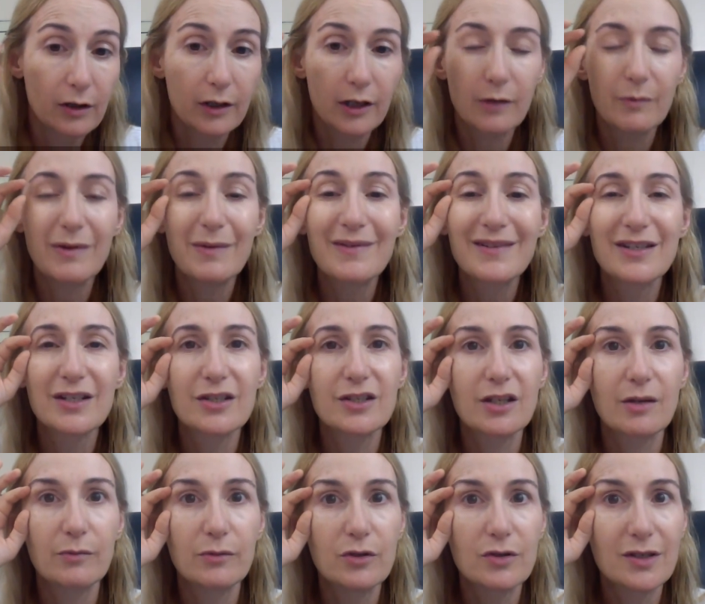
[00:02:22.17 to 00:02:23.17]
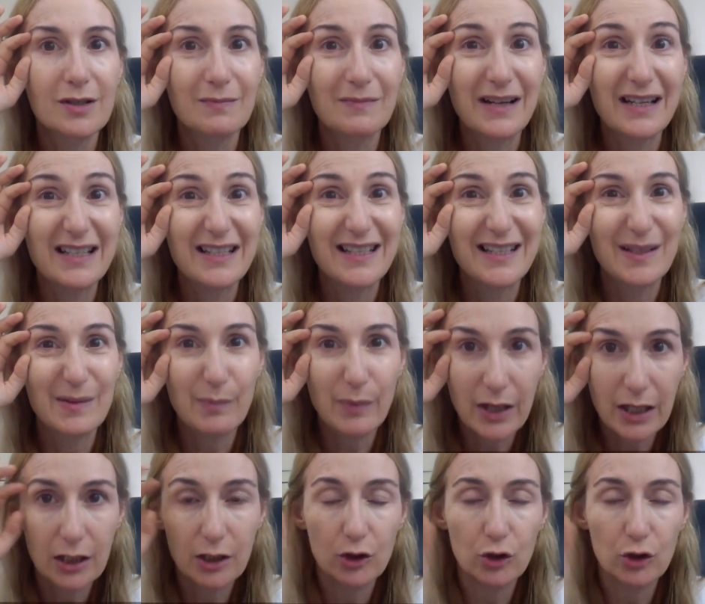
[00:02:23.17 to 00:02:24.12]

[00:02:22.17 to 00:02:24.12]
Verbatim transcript: Now maybe it's because I'm using my spit